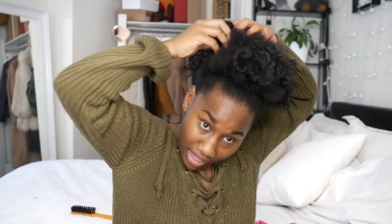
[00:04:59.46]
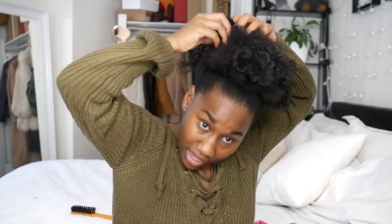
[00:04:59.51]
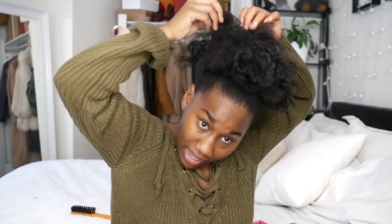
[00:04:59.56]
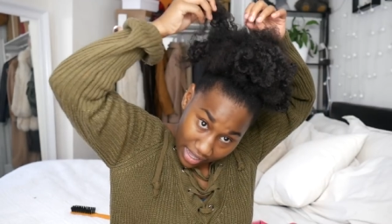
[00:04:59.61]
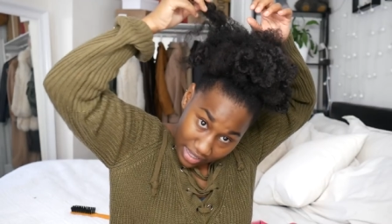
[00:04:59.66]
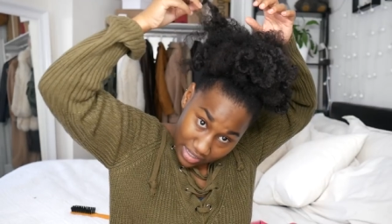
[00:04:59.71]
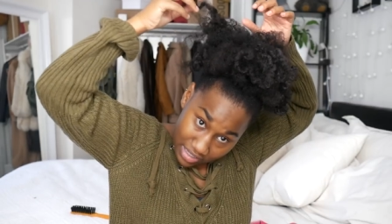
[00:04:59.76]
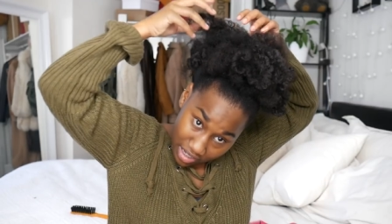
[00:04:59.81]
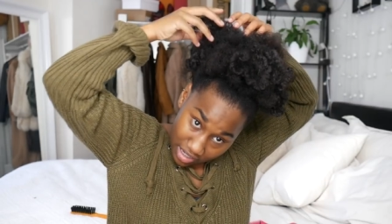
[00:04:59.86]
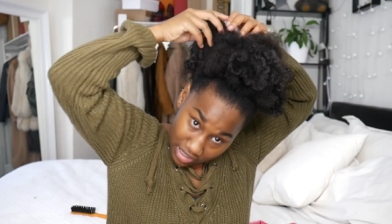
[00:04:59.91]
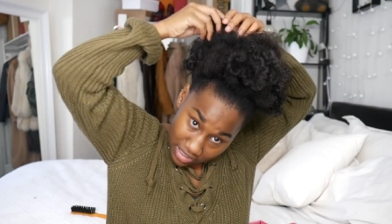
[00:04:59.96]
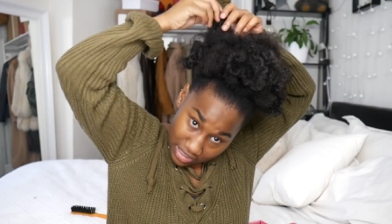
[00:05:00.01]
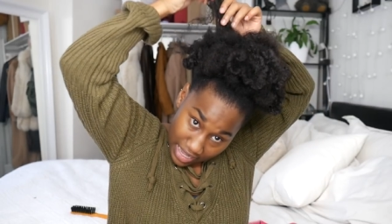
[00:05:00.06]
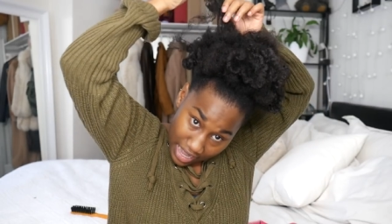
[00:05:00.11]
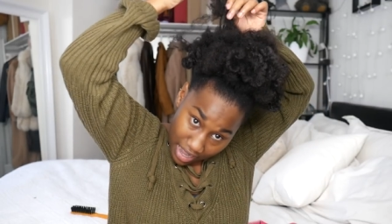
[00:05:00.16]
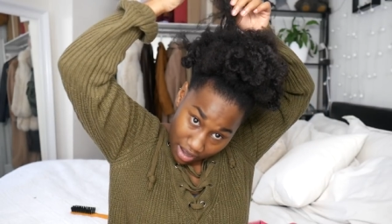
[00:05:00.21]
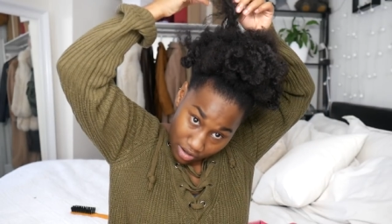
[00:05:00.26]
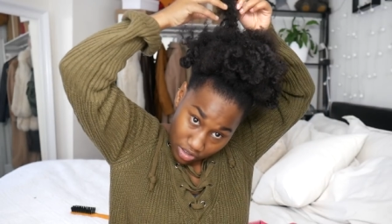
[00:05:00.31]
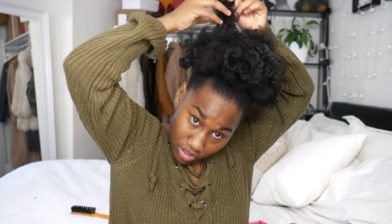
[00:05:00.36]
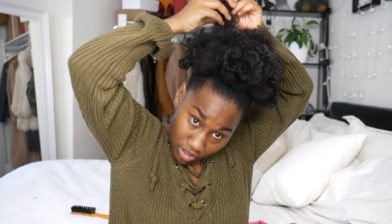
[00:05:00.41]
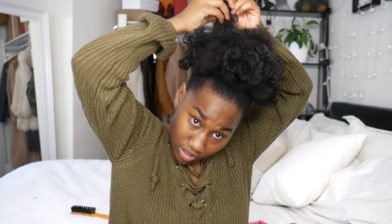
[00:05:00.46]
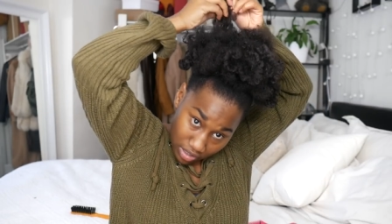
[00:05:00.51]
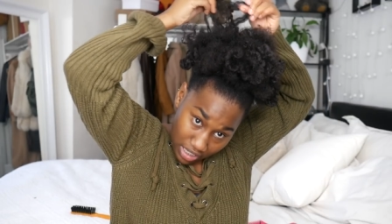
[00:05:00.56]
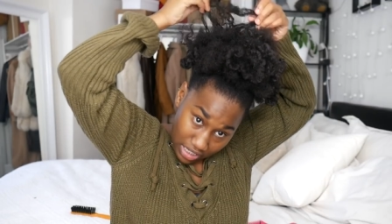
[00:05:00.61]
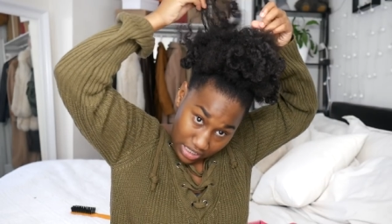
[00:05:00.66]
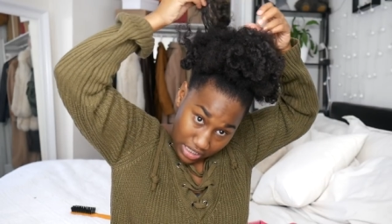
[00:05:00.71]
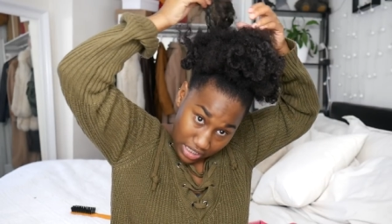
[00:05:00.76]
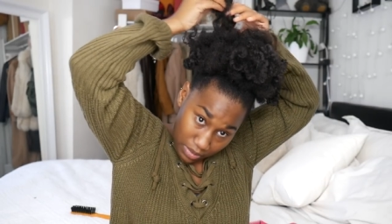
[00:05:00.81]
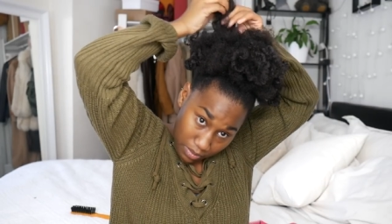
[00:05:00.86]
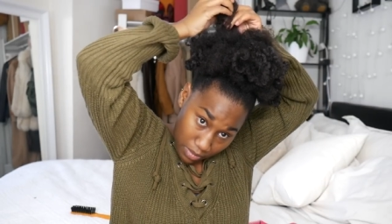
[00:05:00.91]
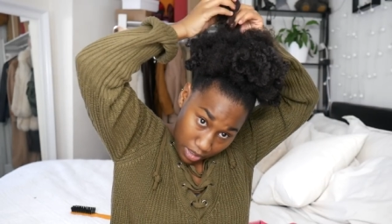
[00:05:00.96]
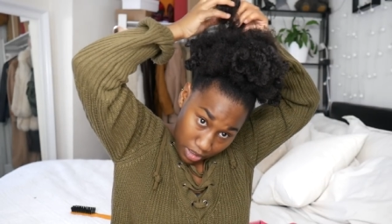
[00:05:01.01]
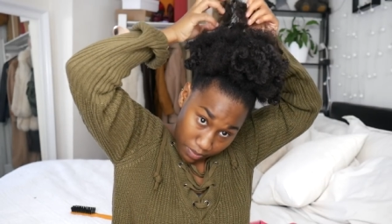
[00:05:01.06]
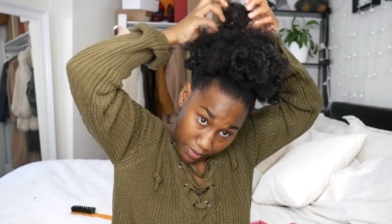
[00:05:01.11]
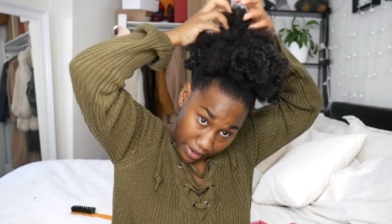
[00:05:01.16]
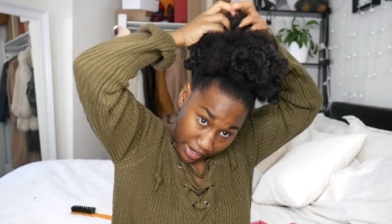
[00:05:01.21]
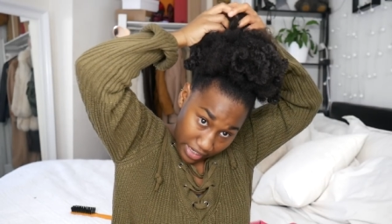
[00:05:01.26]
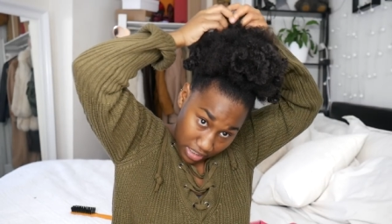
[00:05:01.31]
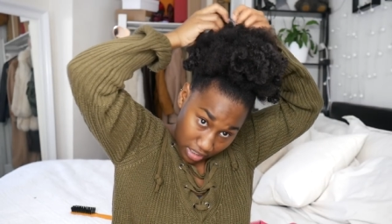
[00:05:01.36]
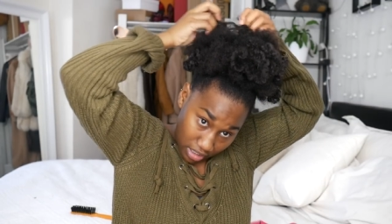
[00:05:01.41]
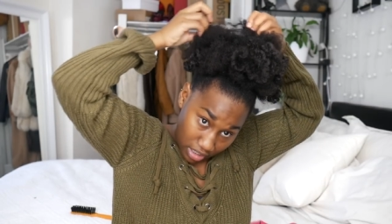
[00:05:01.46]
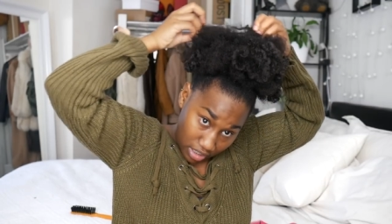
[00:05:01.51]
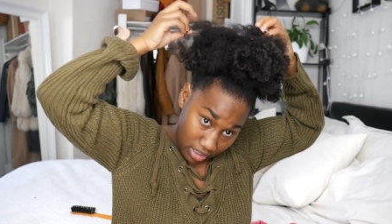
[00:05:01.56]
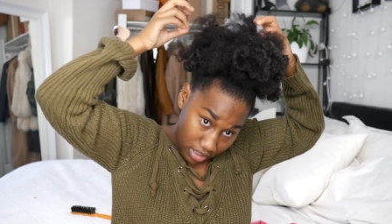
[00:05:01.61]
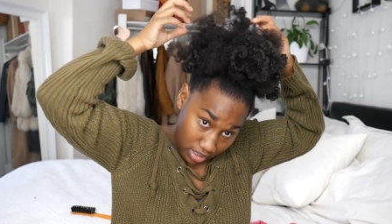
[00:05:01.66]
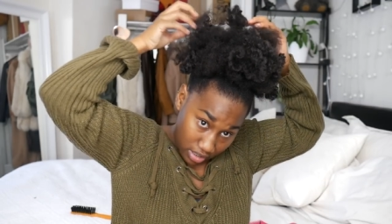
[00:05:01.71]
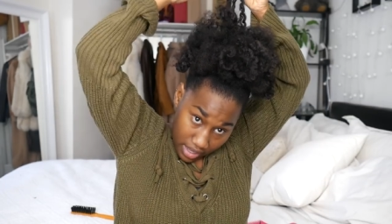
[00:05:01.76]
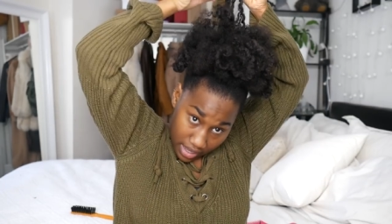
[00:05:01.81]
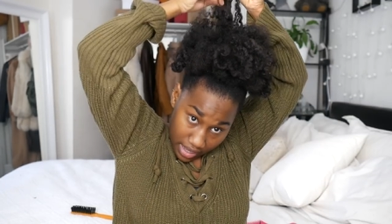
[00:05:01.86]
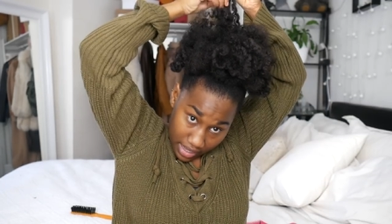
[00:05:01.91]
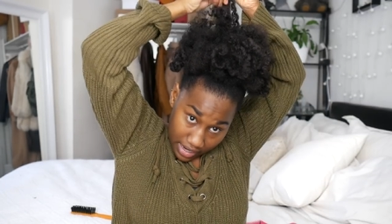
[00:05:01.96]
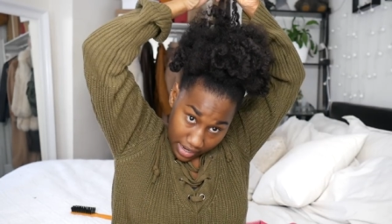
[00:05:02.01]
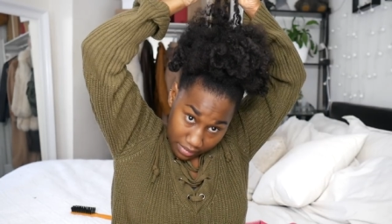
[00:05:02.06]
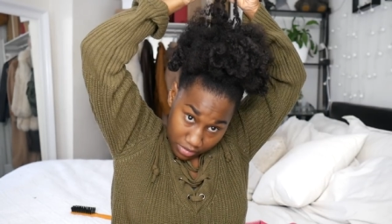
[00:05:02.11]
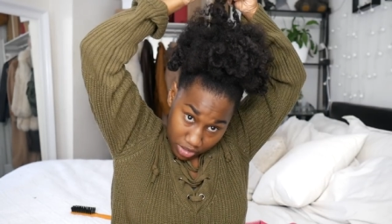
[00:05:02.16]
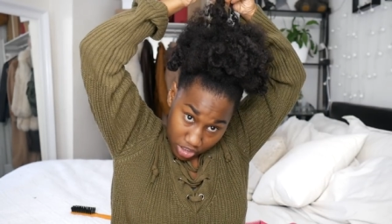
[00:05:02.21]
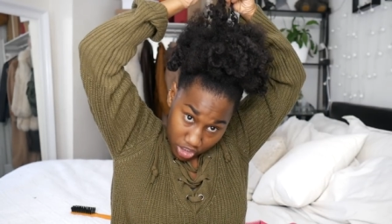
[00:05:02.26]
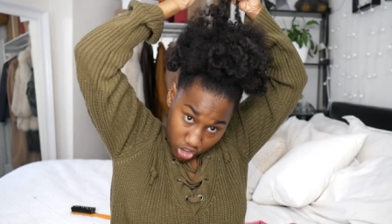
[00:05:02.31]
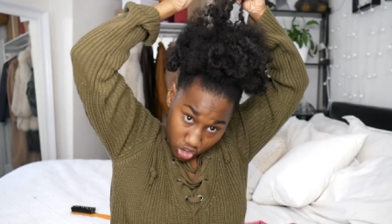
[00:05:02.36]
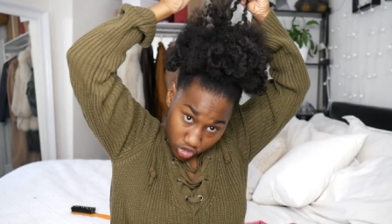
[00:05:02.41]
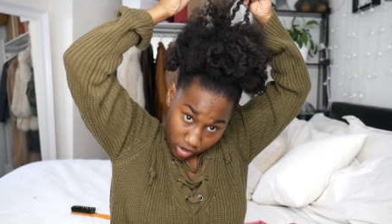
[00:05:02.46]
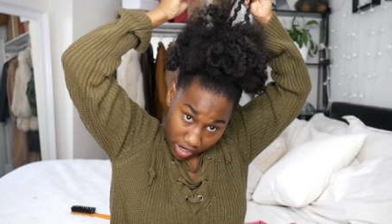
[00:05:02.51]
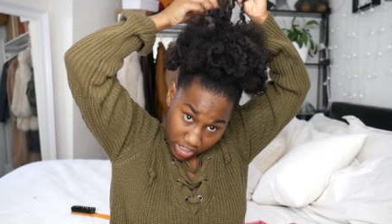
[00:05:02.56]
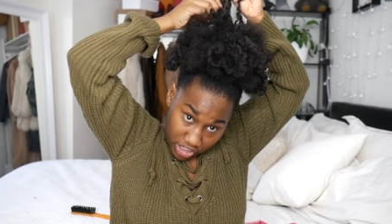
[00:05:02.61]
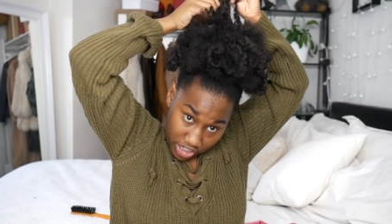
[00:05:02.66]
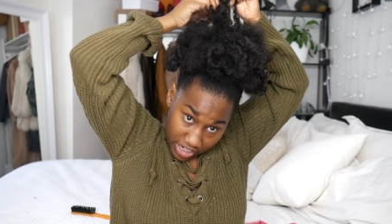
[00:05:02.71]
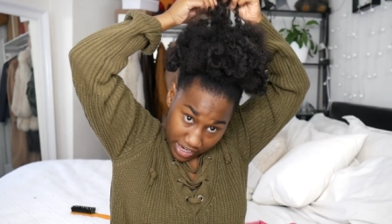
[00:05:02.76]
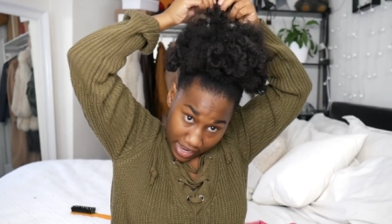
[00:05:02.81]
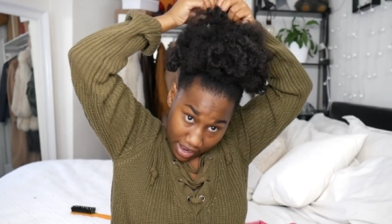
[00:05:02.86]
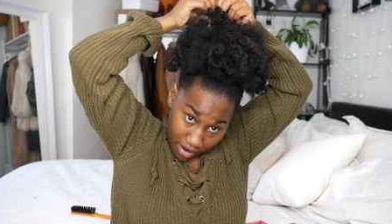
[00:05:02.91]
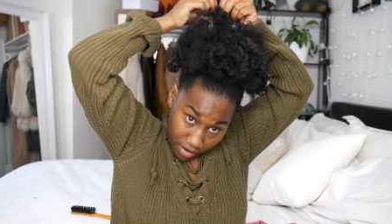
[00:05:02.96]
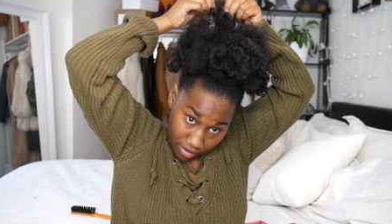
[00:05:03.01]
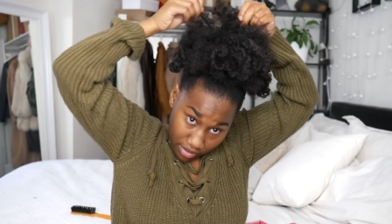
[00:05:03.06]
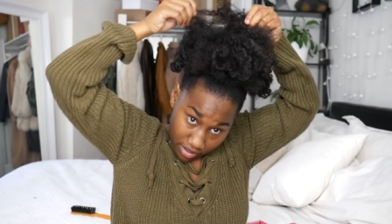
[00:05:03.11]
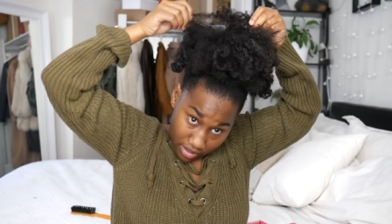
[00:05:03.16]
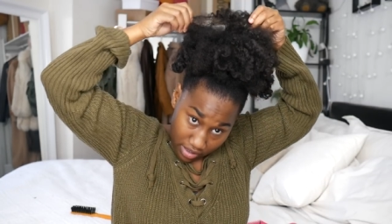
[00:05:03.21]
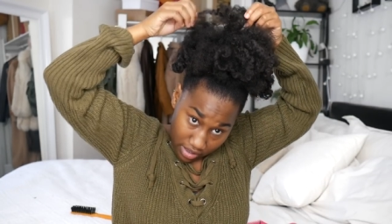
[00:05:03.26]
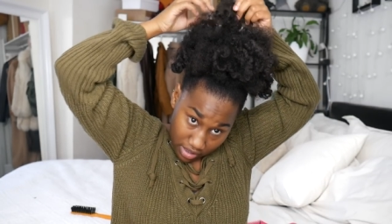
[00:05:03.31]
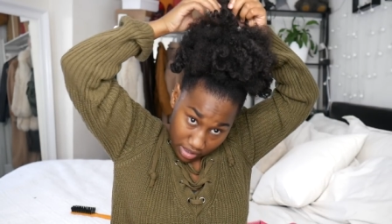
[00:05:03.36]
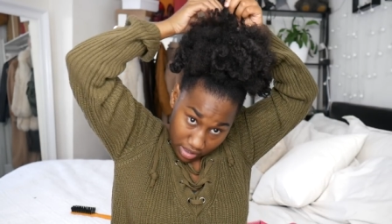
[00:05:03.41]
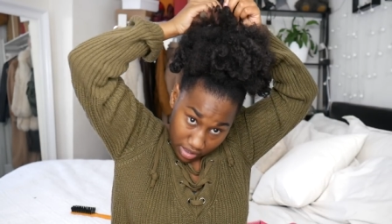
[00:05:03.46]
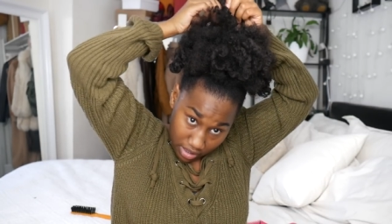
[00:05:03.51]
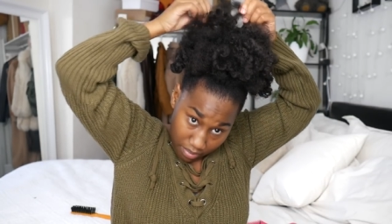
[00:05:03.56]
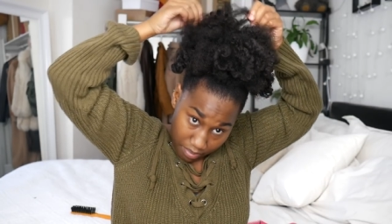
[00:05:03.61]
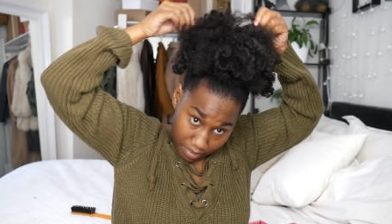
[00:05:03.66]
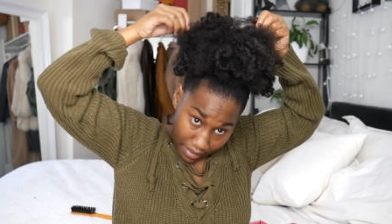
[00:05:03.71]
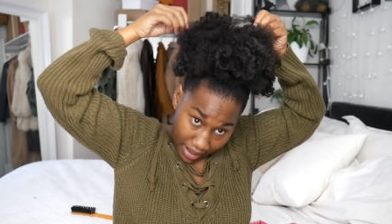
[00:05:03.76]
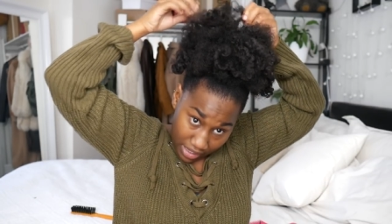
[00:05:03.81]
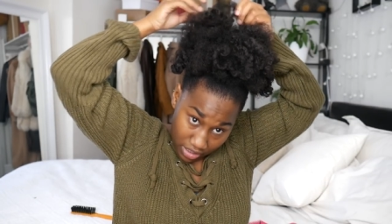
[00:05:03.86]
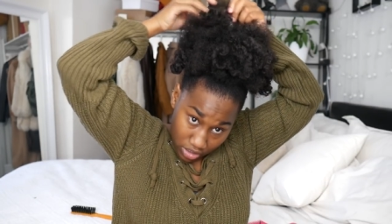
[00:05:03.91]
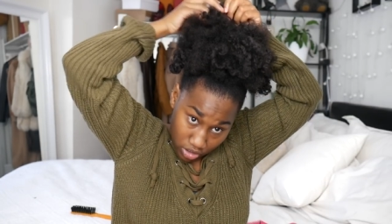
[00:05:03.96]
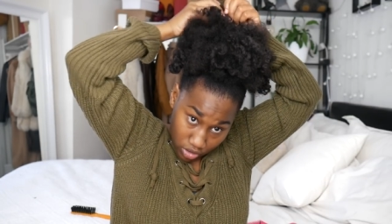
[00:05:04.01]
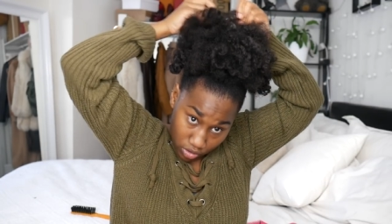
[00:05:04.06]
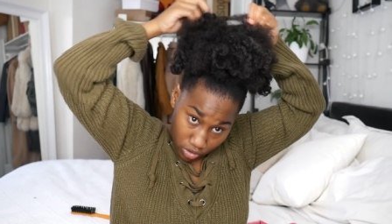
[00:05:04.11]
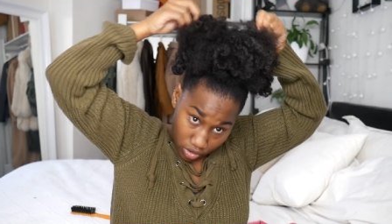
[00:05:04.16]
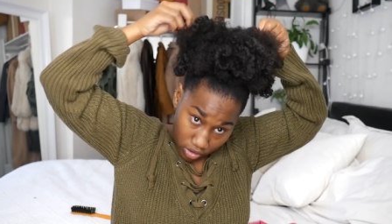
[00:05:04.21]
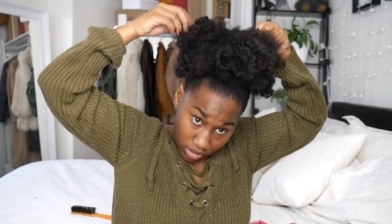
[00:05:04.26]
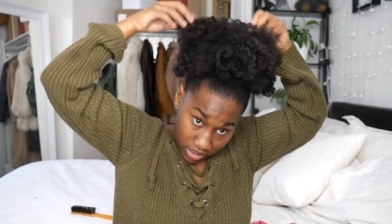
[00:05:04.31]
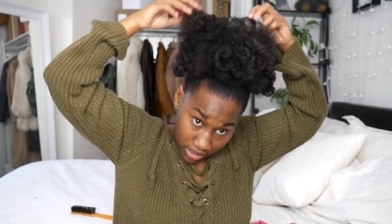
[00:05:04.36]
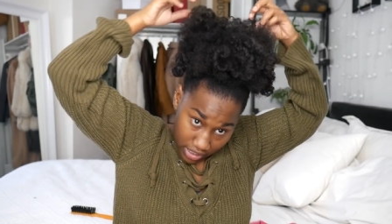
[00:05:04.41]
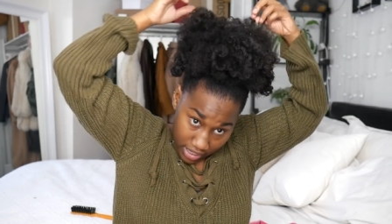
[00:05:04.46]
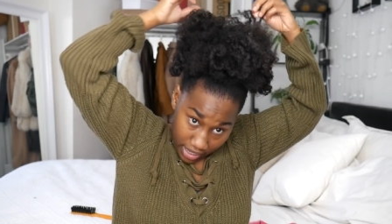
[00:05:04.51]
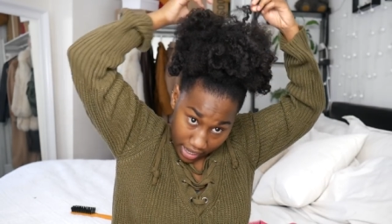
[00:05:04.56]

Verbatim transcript: it does now so this is much better and I'm just stretching out the bantu knotted